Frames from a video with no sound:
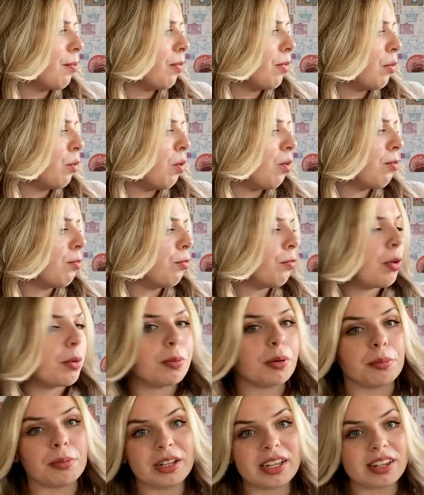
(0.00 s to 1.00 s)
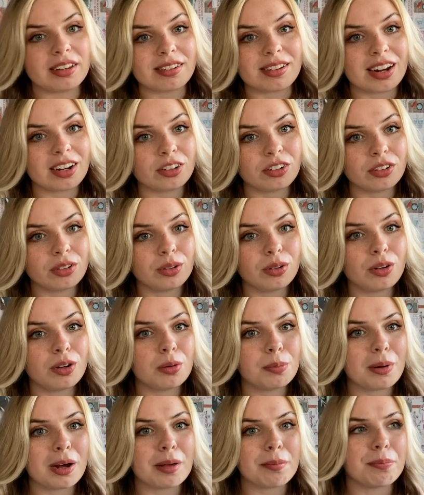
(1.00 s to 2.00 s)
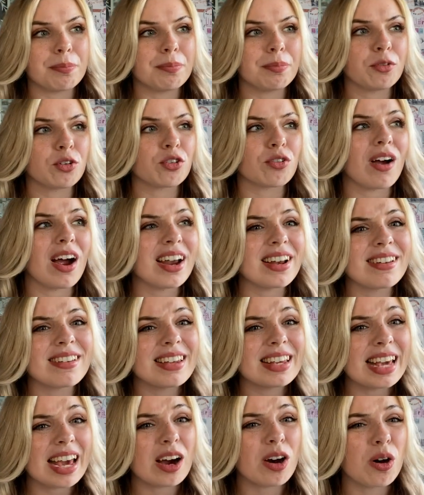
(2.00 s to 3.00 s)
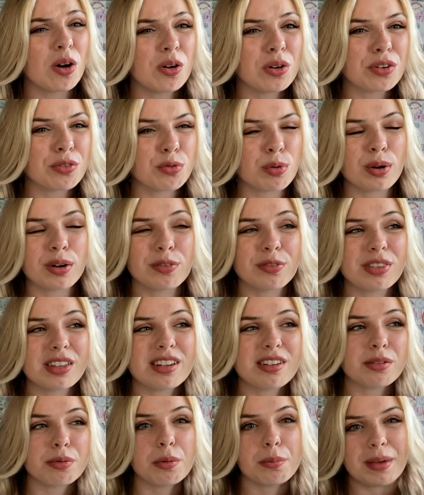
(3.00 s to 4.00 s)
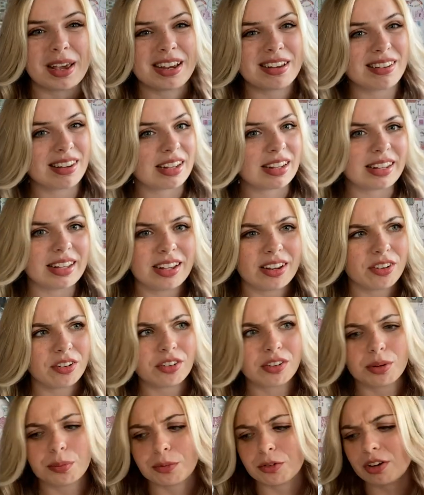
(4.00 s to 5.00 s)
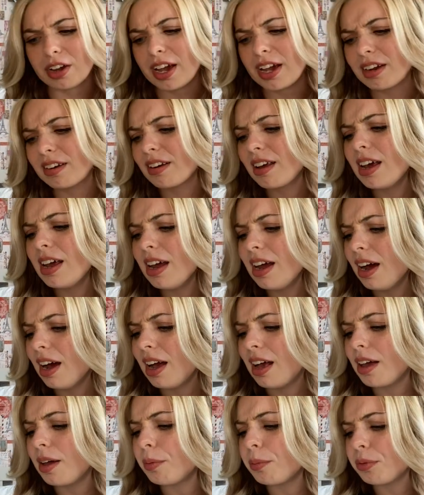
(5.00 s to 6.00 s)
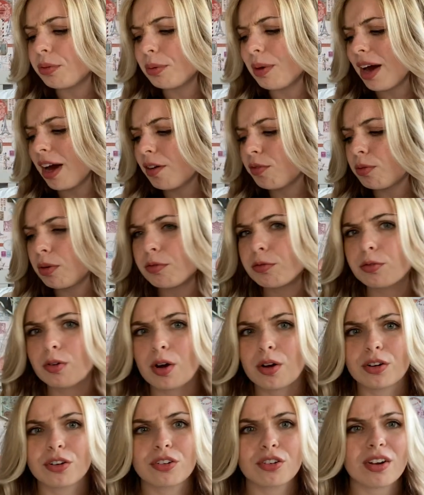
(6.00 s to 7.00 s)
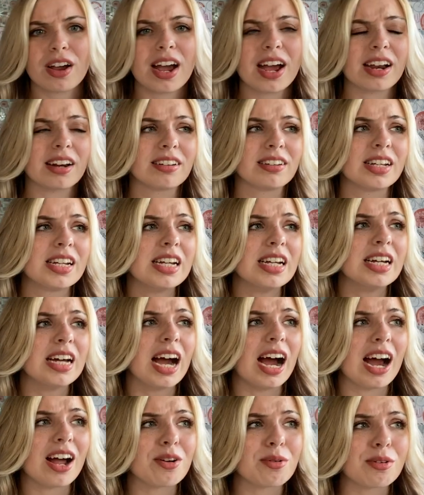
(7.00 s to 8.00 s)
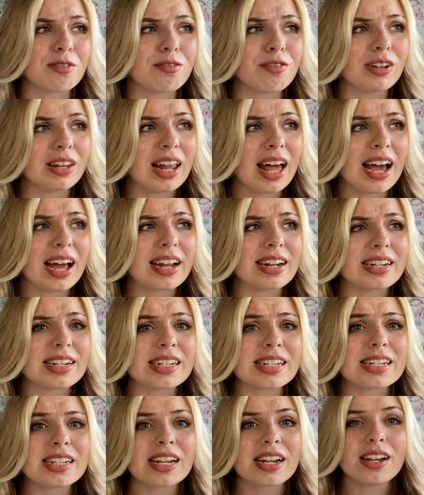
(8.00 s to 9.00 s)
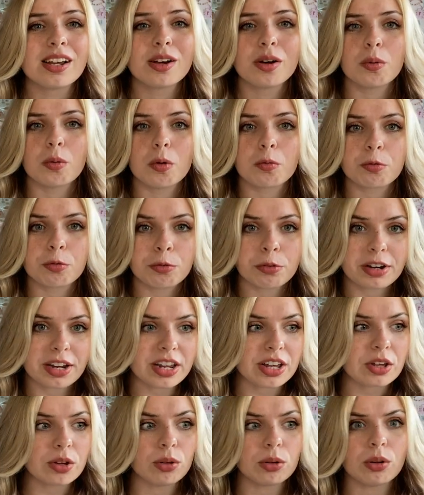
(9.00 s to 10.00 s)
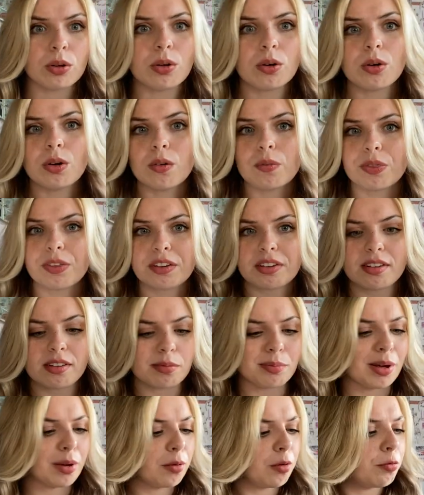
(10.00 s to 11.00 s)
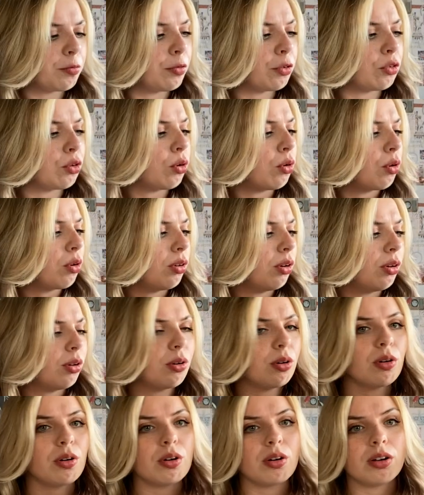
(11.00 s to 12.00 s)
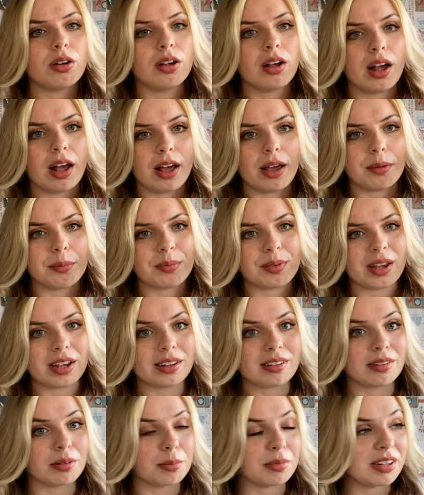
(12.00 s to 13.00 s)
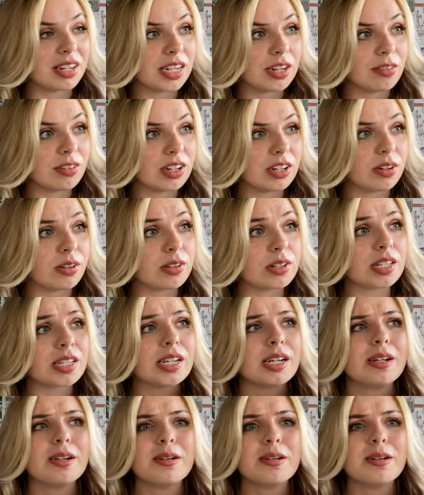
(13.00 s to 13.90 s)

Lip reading: one for public international law, but I tried to get hold of one of these for basically each subject. So I have one for contract, I had one for land, one for EU law. This is my one for tort law, texts and materials.